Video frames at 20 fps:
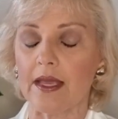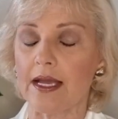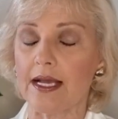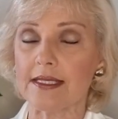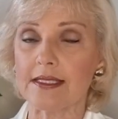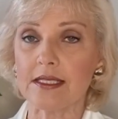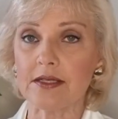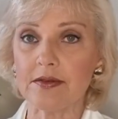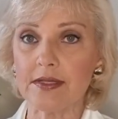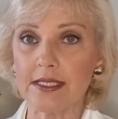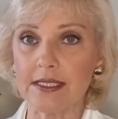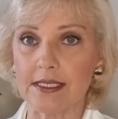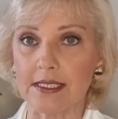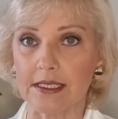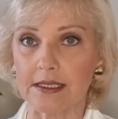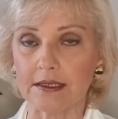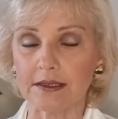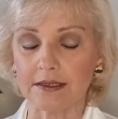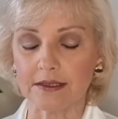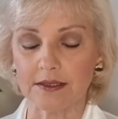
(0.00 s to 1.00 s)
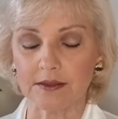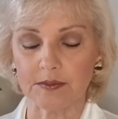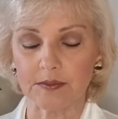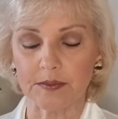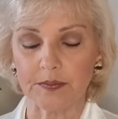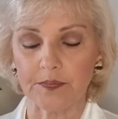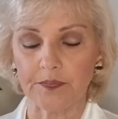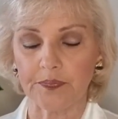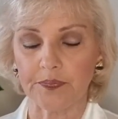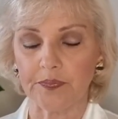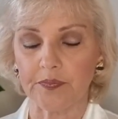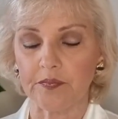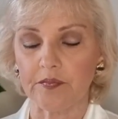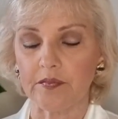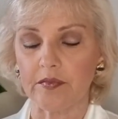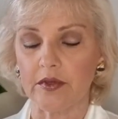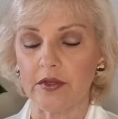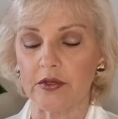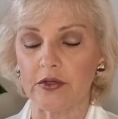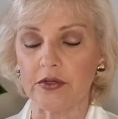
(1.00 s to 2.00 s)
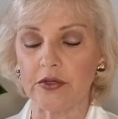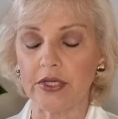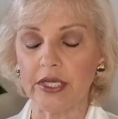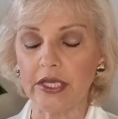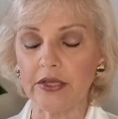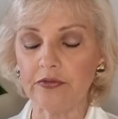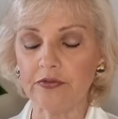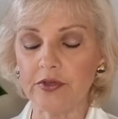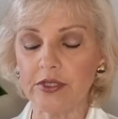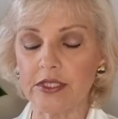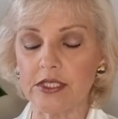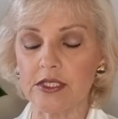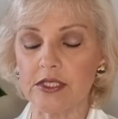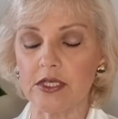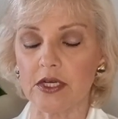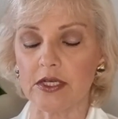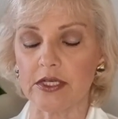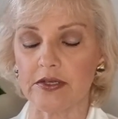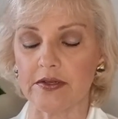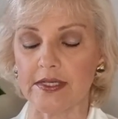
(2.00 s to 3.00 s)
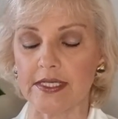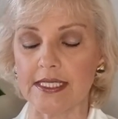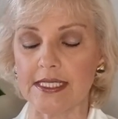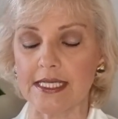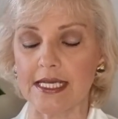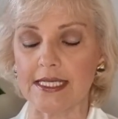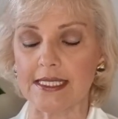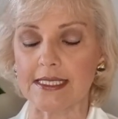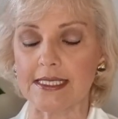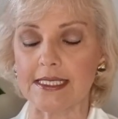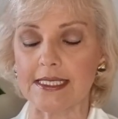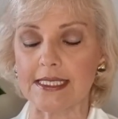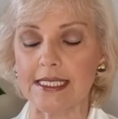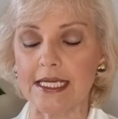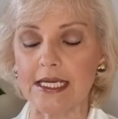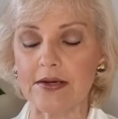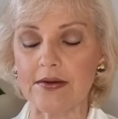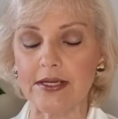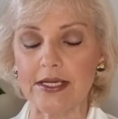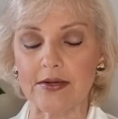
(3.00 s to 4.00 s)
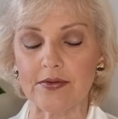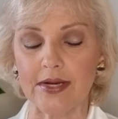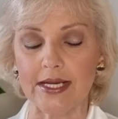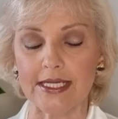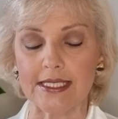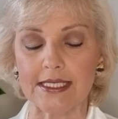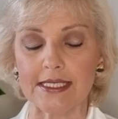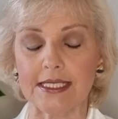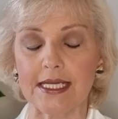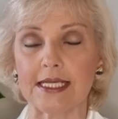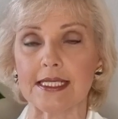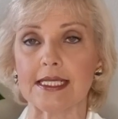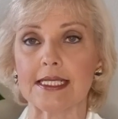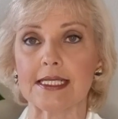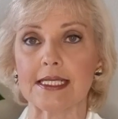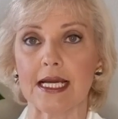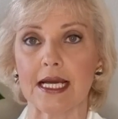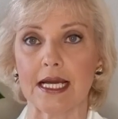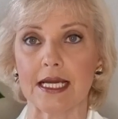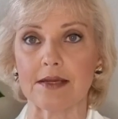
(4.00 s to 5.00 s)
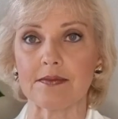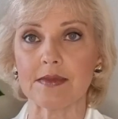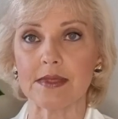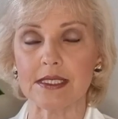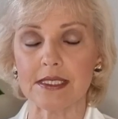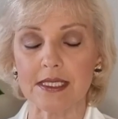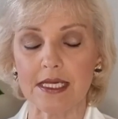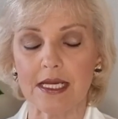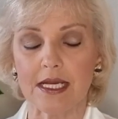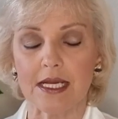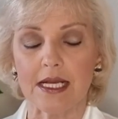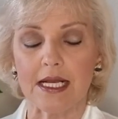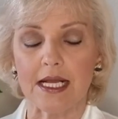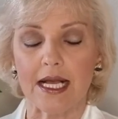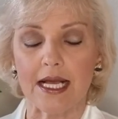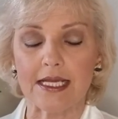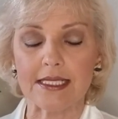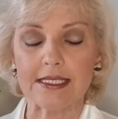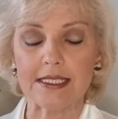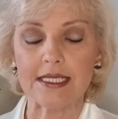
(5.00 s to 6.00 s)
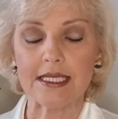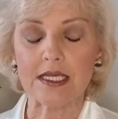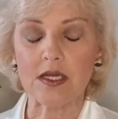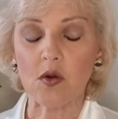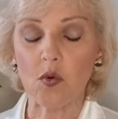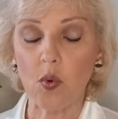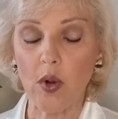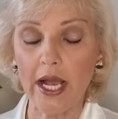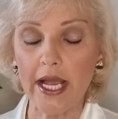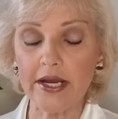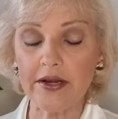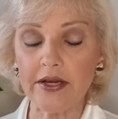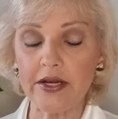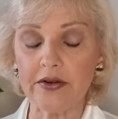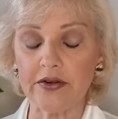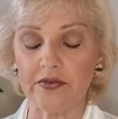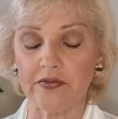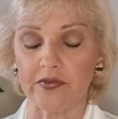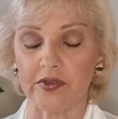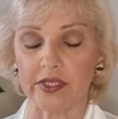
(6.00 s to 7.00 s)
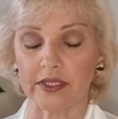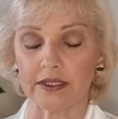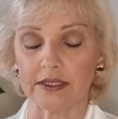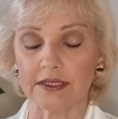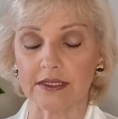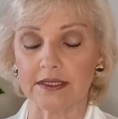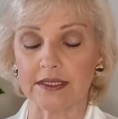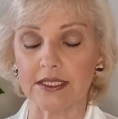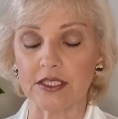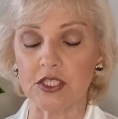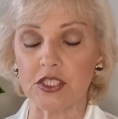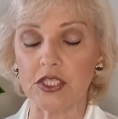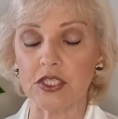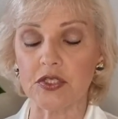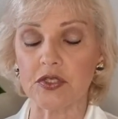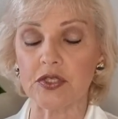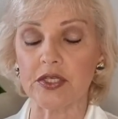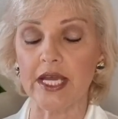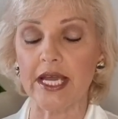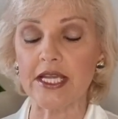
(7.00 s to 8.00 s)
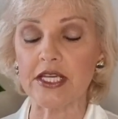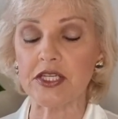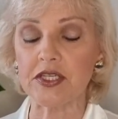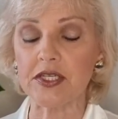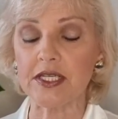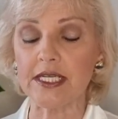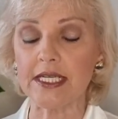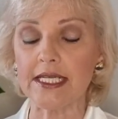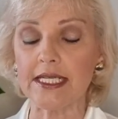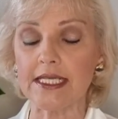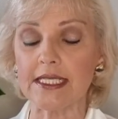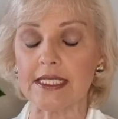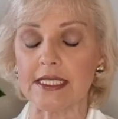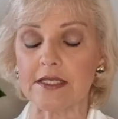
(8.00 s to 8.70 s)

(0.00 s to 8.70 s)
As a result, her effort tolerance has deteriorated at times, and inquiry revealed that she occasionally